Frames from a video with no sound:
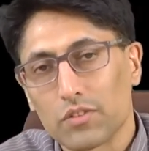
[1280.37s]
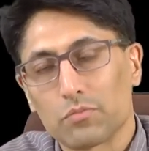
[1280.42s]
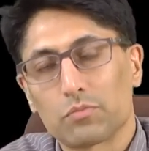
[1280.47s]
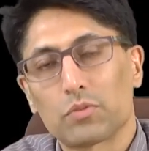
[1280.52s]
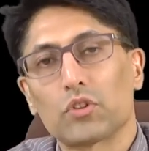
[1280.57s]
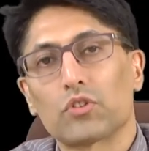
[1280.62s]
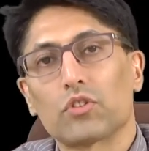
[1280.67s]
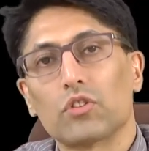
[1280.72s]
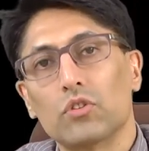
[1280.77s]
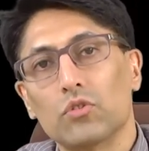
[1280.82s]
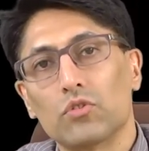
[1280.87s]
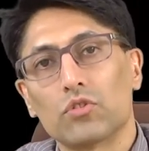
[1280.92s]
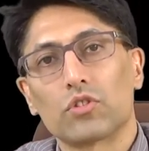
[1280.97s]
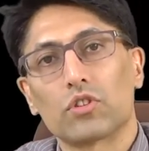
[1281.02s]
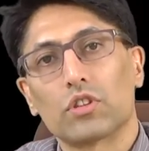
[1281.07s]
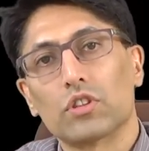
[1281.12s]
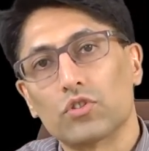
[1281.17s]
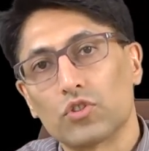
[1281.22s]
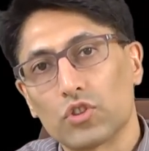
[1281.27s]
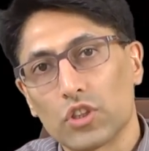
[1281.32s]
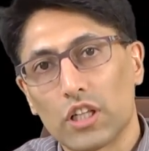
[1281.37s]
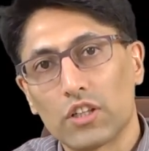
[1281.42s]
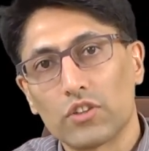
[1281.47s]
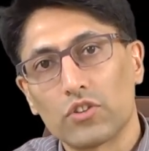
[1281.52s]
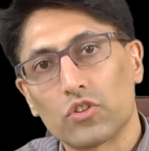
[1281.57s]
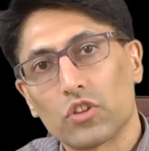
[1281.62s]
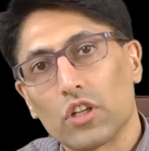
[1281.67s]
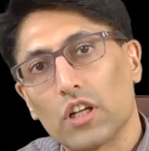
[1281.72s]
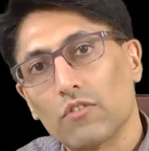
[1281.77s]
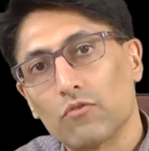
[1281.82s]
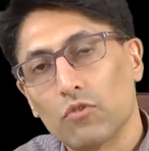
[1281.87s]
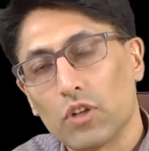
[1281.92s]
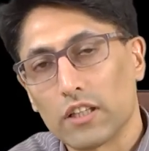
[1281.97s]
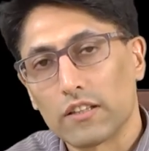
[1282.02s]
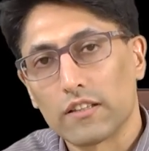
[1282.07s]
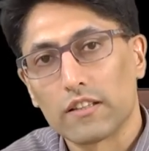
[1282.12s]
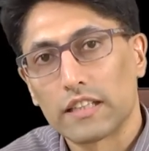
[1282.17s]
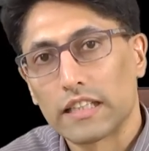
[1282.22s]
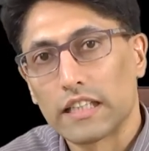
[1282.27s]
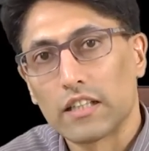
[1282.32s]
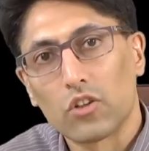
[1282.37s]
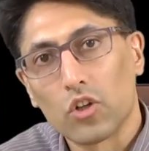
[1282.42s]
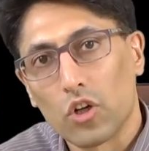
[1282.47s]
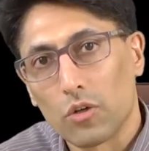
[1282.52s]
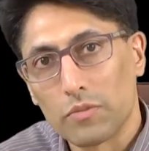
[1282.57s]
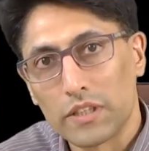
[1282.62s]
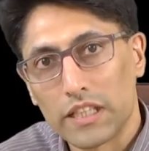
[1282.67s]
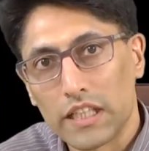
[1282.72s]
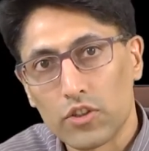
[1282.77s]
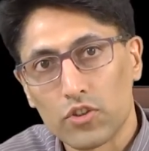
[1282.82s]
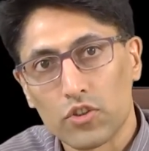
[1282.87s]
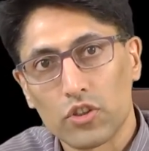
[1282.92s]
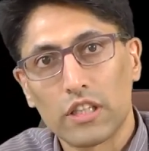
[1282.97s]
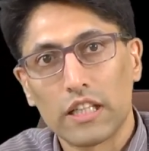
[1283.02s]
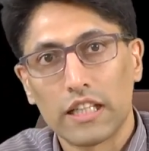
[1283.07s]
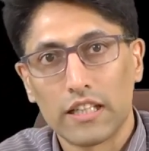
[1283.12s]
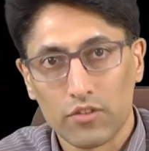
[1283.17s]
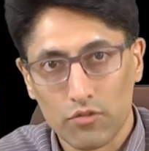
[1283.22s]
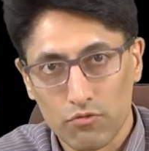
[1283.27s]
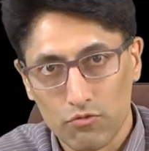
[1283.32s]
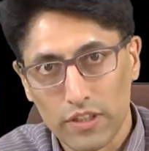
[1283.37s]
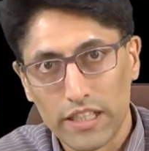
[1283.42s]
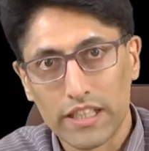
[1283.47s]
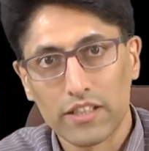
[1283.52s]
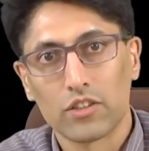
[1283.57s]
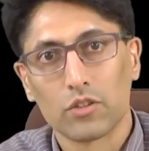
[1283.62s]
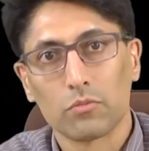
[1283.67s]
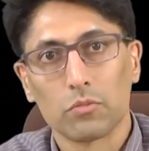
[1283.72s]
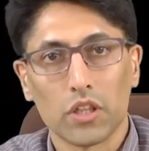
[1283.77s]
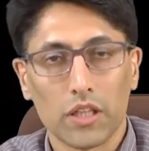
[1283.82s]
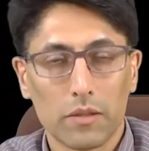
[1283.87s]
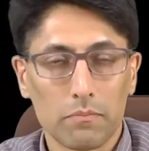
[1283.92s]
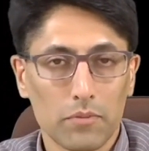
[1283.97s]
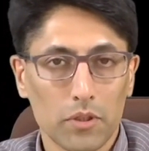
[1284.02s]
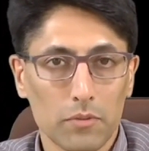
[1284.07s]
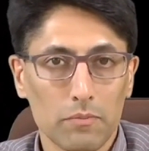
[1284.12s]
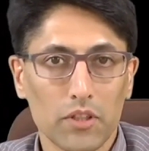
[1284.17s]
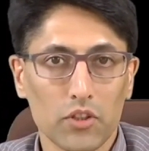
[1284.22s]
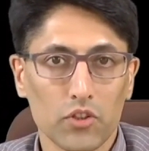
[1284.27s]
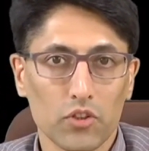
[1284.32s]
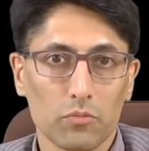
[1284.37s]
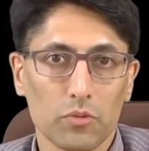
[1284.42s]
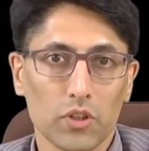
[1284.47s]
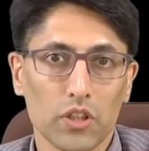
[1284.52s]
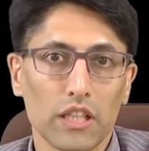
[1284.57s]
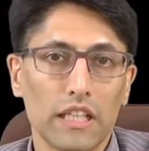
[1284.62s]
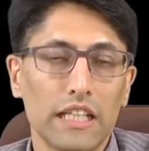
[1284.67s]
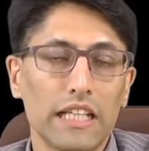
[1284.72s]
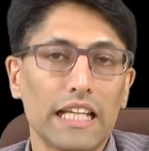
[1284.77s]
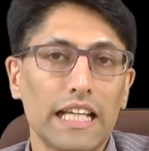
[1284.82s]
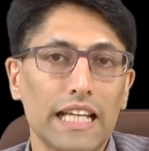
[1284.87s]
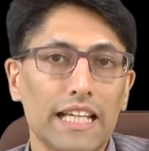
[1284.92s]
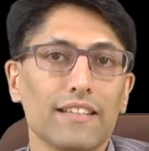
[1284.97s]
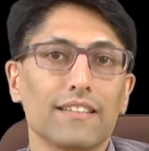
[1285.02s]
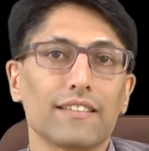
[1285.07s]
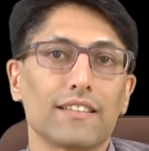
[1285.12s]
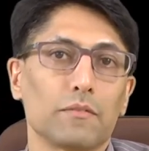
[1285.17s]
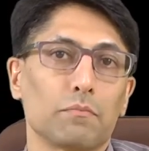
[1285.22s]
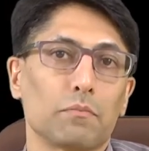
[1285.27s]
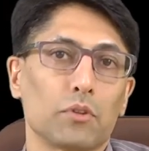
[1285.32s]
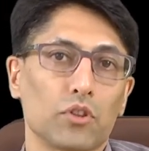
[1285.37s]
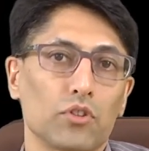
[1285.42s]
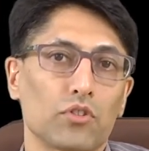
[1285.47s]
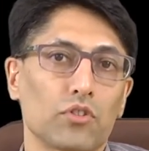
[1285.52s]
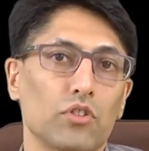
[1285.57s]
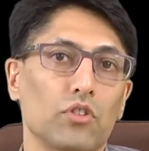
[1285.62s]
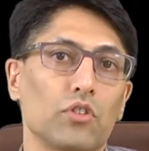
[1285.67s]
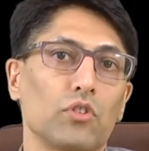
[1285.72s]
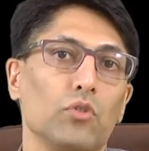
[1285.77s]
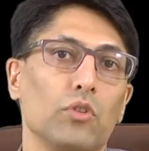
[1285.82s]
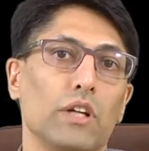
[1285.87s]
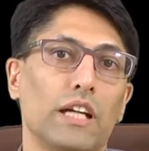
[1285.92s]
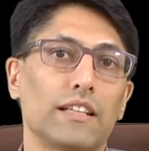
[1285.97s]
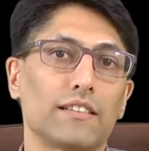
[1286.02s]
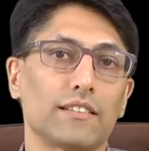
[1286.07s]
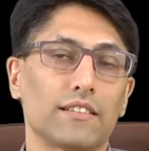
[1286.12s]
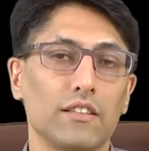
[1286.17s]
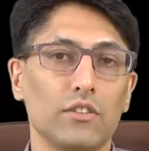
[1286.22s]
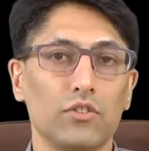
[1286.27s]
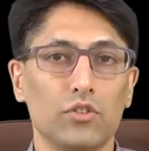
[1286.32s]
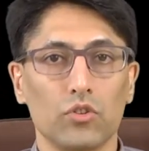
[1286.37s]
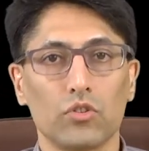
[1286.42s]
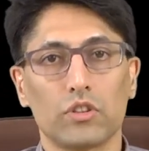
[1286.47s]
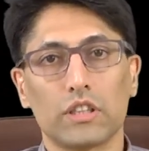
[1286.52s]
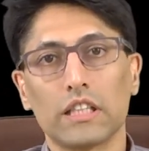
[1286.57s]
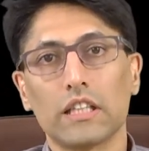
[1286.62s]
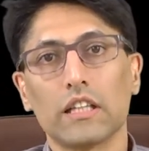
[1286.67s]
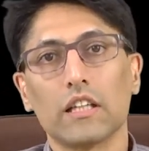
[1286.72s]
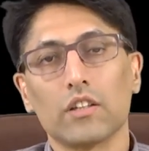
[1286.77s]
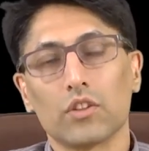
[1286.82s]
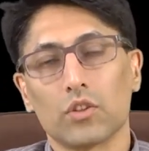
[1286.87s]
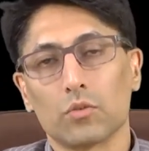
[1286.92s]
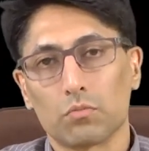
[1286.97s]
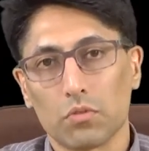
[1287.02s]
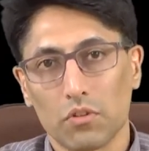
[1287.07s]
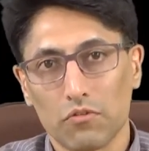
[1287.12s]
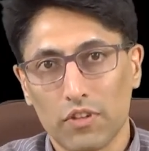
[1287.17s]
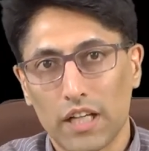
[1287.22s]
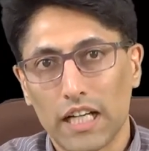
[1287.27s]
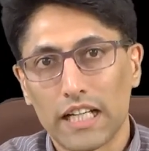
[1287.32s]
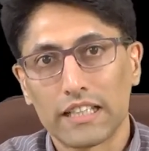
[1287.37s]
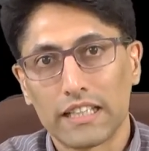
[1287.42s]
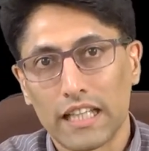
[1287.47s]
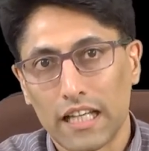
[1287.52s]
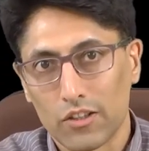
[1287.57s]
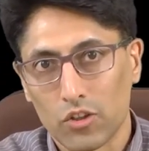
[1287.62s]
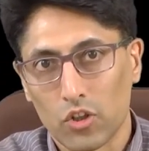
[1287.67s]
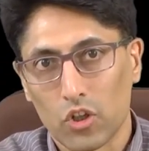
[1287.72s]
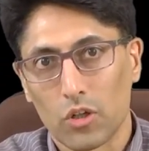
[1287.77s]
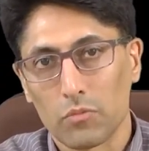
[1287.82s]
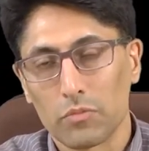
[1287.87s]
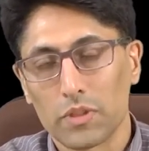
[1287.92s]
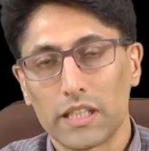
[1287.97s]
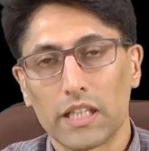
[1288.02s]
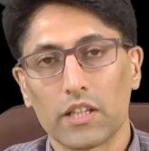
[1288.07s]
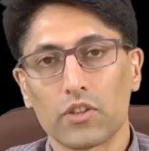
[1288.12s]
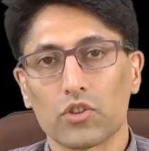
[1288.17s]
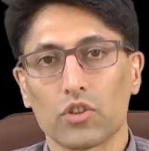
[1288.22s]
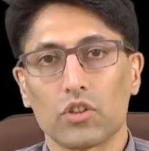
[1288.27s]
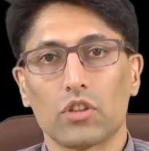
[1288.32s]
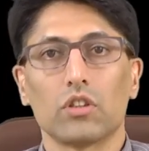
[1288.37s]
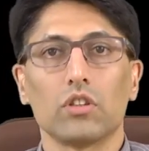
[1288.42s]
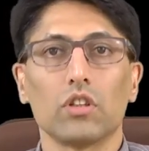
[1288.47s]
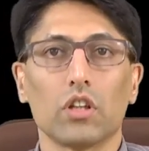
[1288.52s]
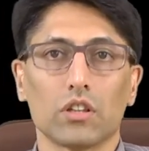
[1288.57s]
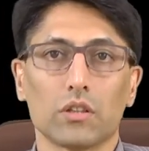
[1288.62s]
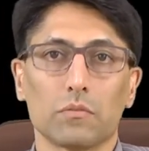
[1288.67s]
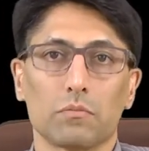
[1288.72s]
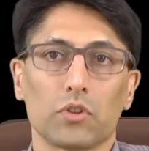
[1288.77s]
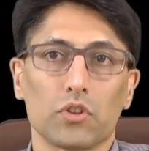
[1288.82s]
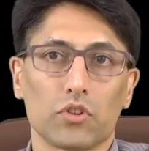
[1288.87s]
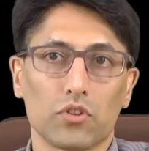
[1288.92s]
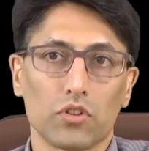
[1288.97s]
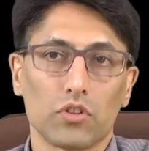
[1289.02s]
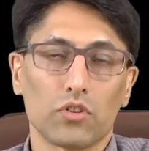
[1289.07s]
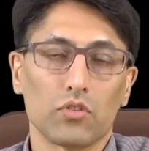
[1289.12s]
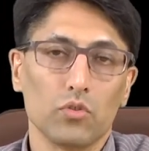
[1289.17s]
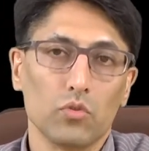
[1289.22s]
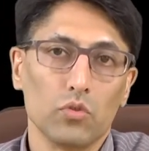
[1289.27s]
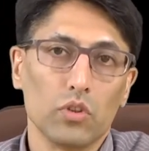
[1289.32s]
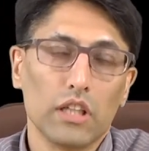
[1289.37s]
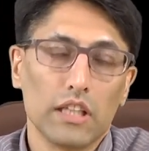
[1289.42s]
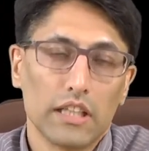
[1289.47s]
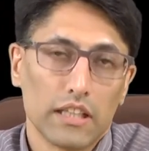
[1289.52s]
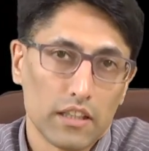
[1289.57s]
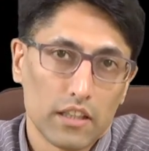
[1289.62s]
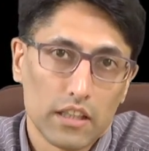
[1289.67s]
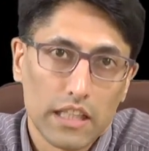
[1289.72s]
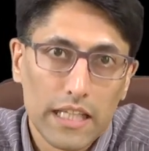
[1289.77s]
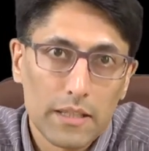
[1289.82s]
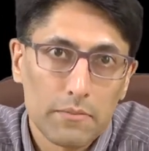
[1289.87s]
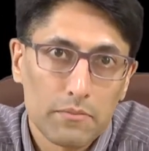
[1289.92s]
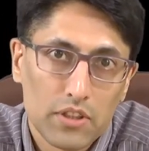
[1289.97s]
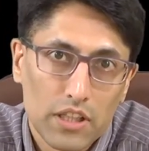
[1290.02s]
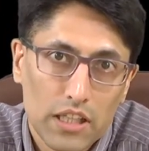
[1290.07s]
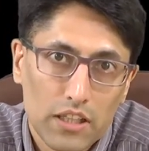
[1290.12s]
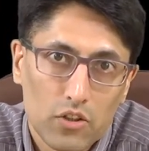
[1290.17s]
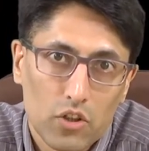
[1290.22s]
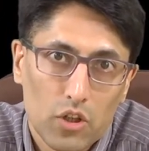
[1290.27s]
The person who's the judge of whether the accommodation is reasonable and permissible is the person who has the duty to provide that accommodation, not the person who claims that